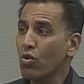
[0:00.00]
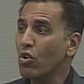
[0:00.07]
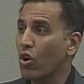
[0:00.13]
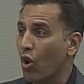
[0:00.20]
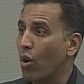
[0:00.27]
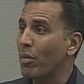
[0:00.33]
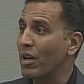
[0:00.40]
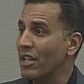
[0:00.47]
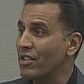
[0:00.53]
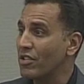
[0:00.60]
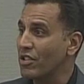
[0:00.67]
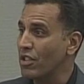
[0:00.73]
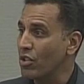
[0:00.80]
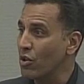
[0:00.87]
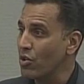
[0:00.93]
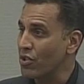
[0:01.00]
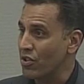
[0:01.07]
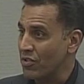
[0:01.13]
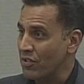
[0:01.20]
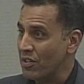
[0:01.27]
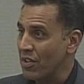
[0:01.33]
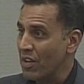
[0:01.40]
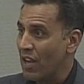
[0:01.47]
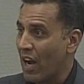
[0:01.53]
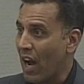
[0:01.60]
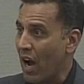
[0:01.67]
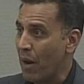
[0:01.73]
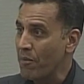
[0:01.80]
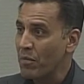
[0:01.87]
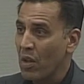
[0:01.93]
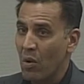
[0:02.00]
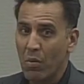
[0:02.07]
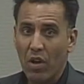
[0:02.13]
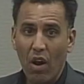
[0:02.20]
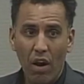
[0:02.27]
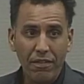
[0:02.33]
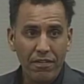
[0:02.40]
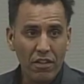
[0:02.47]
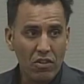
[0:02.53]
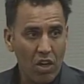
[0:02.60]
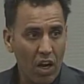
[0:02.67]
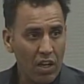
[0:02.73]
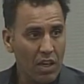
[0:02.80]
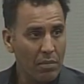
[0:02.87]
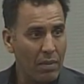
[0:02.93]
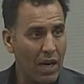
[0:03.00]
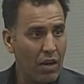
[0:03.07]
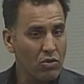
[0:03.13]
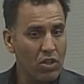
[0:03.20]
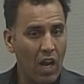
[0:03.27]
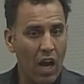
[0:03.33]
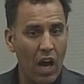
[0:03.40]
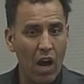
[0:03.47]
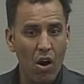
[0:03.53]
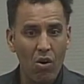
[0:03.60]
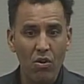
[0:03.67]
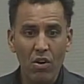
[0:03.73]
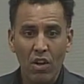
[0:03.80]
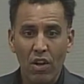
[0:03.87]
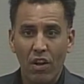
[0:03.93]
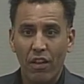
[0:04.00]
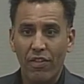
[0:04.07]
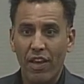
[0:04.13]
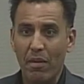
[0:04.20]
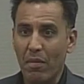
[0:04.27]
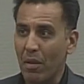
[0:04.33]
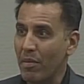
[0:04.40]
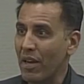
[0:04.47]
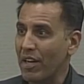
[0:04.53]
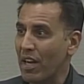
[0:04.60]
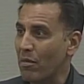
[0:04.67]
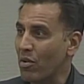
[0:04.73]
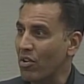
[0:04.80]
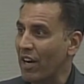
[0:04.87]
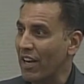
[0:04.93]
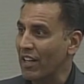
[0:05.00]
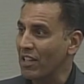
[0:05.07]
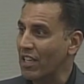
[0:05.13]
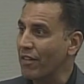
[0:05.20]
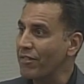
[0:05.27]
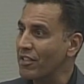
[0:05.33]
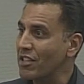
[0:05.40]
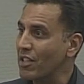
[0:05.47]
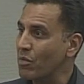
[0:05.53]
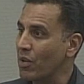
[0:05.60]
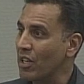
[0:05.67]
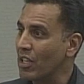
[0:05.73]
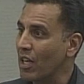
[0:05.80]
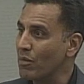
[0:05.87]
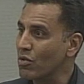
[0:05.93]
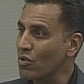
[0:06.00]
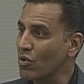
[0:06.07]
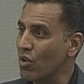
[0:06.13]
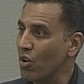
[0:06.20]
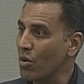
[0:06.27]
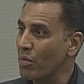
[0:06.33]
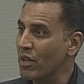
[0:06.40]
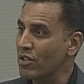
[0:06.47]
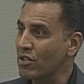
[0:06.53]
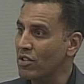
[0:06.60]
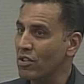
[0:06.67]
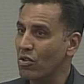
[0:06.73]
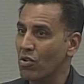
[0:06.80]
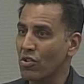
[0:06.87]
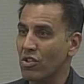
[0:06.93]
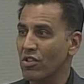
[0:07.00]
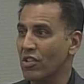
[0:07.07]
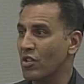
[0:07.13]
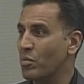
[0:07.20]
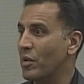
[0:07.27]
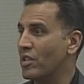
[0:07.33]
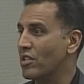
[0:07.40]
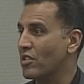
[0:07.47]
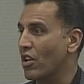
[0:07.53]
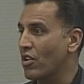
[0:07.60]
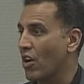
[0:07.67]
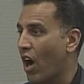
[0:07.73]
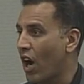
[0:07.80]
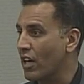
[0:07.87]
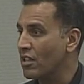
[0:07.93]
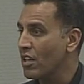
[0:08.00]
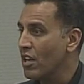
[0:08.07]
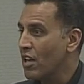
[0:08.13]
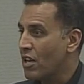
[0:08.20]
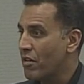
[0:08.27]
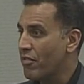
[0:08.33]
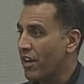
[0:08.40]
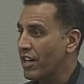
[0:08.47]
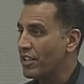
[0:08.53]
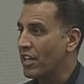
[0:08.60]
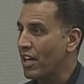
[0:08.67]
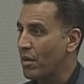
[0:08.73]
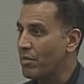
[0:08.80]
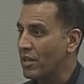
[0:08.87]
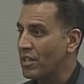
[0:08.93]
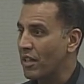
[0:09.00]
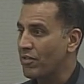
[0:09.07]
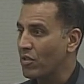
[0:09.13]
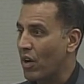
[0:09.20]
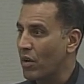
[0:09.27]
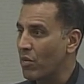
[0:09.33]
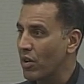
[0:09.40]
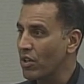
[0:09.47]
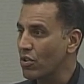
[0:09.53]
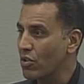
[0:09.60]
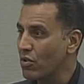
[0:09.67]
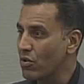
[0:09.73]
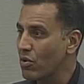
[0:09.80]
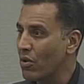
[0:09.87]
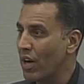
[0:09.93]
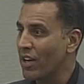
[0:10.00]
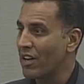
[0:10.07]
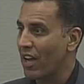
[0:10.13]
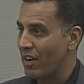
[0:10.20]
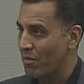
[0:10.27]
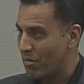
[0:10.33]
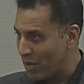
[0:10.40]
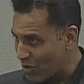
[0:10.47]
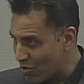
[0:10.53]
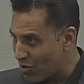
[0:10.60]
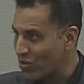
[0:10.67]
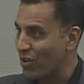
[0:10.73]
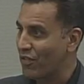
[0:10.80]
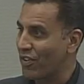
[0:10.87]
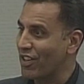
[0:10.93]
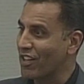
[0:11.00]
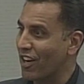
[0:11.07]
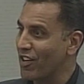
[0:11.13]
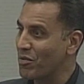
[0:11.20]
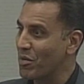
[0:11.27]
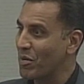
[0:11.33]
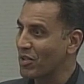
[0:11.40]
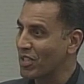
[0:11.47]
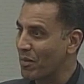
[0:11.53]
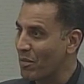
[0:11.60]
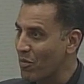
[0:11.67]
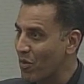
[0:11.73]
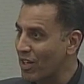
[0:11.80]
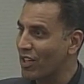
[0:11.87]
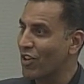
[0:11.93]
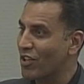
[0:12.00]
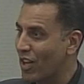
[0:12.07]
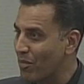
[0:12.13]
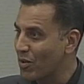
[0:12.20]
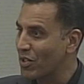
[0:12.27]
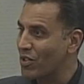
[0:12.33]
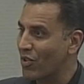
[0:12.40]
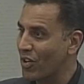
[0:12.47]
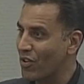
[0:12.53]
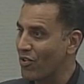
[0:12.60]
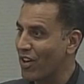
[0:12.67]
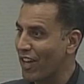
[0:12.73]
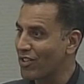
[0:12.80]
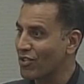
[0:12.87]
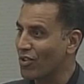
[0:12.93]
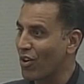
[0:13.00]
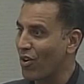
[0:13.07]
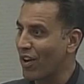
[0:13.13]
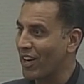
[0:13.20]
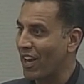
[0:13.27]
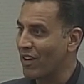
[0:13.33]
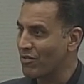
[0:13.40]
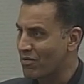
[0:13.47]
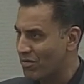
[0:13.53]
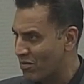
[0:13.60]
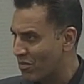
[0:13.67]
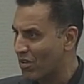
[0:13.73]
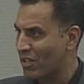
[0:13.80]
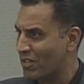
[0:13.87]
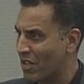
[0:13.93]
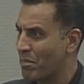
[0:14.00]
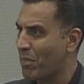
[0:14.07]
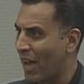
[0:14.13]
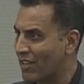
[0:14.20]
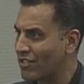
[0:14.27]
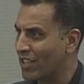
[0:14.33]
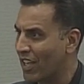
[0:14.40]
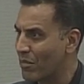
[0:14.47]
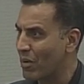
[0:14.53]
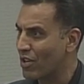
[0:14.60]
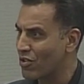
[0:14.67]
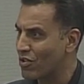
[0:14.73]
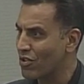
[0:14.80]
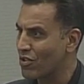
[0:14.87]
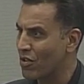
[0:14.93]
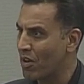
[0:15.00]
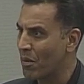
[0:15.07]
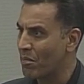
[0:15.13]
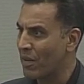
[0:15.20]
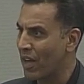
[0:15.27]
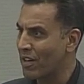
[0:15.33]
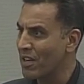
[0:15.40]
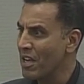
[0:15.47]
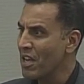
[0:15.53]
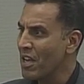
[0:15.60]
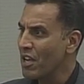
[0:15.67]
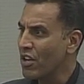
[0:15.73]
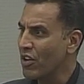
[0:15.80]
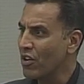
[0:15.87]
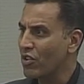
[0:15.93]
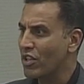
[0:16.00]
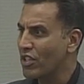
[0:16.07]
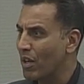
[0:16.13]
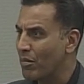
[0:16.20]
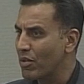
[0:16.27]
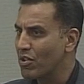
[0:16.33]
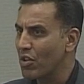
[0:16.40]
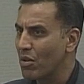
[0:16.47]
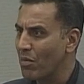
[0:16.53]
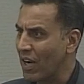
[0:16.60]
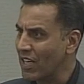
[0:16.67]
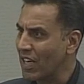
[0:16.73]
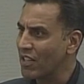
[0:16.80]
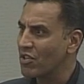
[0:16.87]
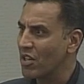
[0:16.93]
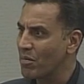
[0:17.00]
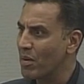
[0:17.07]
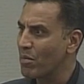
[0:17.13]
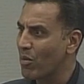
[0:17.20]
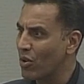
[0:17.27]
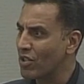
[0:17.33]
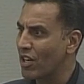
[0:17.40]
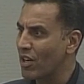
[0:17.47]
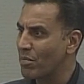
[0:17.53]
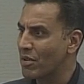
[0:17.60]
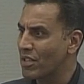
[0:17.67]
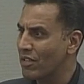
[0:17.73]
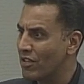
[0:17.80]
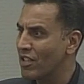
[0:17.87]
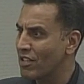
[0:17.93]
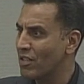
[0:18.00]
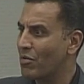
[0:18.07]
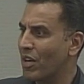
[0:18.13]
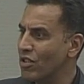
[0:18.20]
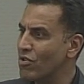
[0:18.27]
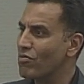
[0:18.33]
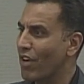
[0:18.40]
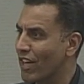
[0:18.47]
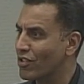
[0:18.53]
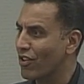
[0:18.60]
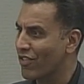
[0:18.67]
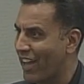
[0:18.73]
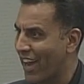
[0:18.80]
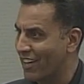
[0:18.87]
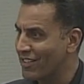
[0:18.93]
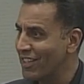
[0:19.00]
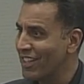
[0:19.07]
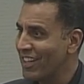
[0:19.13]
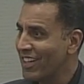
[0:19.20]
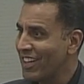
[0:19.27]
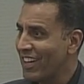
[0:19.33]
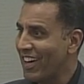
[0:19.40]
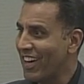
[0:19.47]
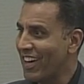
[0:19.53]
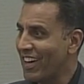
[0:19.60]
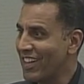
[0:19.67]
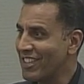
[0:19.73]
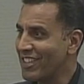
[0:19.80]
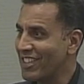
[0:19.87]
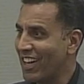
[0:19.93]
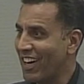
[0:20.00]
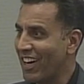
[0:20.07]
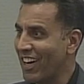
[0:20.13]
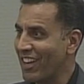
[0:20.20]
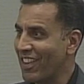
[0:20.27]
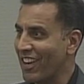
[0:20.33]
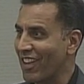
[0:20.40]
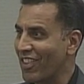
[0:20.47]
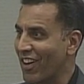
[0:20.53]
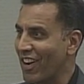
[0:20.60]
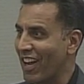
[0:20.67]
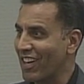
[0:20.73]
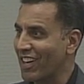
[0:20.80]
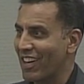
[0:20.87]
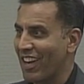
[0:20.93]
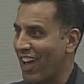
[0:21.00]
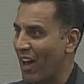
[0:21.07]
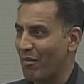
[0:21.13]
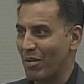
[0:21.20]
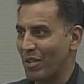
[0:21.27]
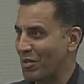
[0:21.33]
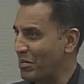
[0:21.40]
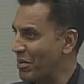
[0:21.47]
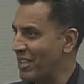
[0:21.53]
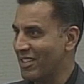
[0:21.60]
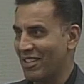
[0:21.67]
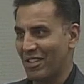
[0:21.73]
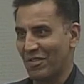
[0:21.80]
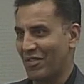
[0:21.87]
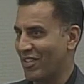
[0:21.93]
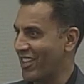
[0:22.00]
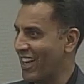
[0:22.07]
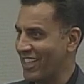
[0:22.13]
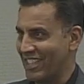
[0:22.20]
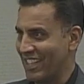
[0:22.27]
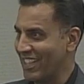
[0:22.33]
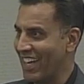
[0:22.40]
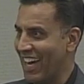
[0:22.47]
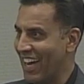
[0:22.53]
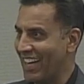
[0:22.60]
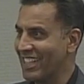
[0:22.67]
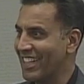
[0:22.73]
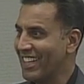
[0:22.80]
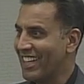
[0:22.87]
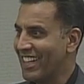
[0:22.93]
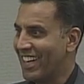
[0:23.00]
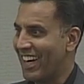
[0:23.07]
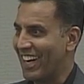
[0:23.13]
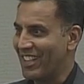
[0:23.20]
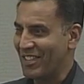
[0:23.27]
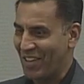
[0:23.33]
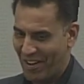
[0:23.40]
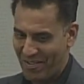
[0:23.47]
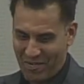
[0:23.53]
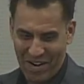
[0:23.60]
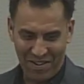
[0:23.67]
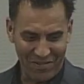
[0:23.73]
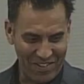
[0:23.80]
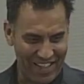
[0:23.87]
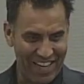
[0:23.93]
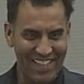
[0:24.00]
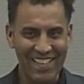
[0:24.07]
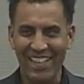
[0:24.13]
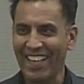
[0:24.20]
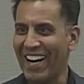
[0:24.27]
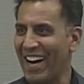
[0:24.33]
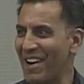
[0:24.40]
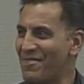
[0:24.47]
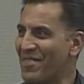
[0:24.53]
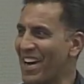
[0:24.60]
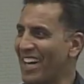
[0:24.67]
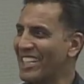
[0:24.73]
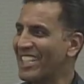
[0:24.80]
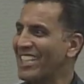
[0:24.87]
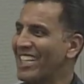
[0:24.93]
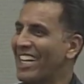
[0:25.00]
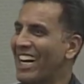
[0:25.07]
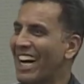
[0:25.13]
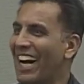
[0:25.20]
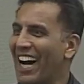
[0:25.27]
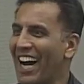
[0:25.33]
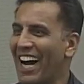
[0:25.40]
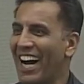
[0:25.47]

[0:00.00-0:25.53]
two global institutions. We often talk about how there may be a democratic deficit when it comes to global institutions. These spaces are not very deliberative. So I wanted to do, and Biju sort of encouraged me, because I'd been working on WTO and UNESCO, and I've just in passing, I mentioned to him that, the WTO might actually be more deliberative. And he says, why don't you write on that? And then I thought I'll get hammered to pieces for writing that. So I wait for that. But